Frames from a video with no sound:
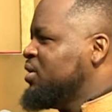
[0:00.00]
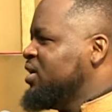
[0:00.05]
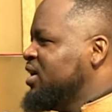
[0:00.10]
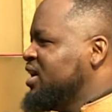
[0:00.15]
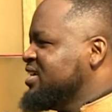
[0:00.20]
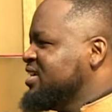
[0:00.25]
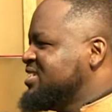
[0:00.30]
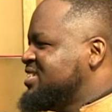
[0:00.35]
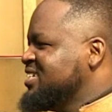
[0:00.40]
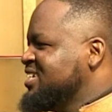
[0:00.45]
point.
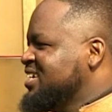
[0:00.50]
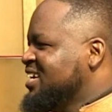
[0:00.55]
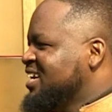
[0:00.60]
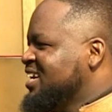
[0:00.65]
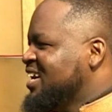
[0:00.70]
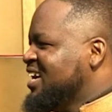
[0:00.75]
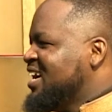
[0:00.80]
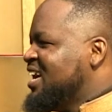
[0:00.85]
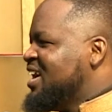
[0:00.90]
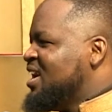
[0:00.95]

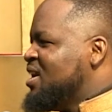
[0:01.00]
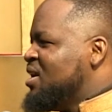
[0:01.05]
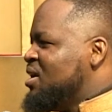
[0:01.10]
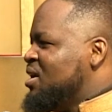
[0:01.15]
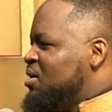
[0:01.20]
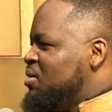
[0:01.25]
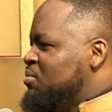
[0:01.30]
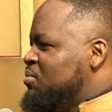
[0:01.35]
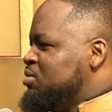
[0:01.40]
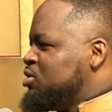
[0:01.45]

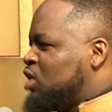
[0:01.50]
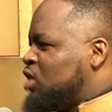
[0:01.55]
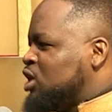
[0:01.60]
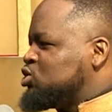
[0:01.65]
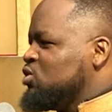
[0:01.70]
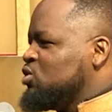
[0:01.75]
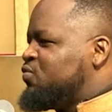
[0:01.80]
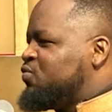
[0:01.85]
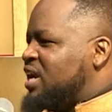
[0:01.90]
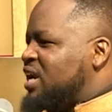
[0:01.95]
because
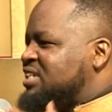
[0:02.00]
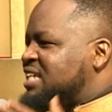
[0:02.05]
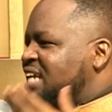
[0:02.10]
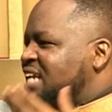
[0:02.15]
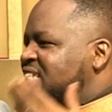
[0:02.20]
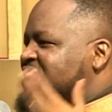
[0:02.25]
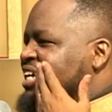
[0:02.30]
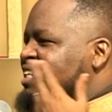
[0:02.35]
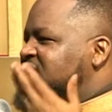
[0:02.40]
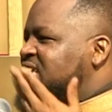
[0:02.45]
you felt that
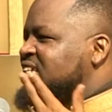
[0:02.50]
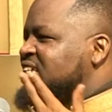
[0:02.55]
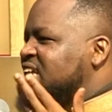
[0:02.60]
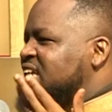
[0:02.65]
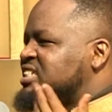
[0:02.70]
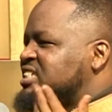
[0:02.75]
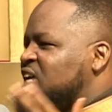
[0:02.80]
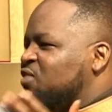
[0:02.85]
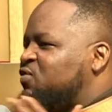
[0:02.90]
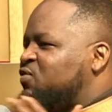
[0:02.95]
there is a, there
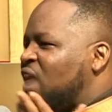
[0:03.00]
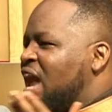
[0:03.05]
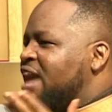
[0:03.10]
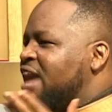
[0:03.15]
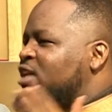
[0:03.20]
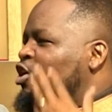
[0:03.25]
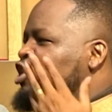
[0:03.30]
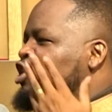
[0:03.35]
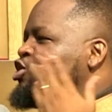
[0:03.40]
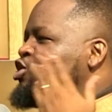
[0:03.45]
is a fly
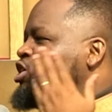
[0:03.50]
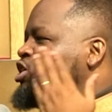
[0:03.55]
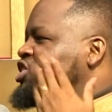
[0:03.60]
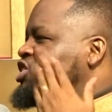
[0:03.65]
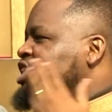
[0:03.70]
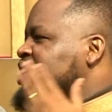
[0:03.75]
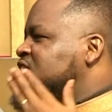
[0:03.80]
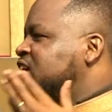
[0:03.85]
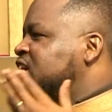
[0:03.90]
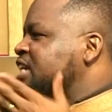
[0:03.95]
on your
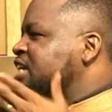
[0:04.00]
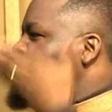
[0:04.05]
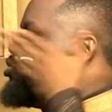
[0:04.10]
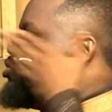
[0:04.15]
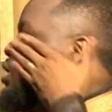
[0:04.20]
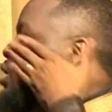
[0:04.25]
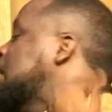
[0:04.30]
cheek. And then you were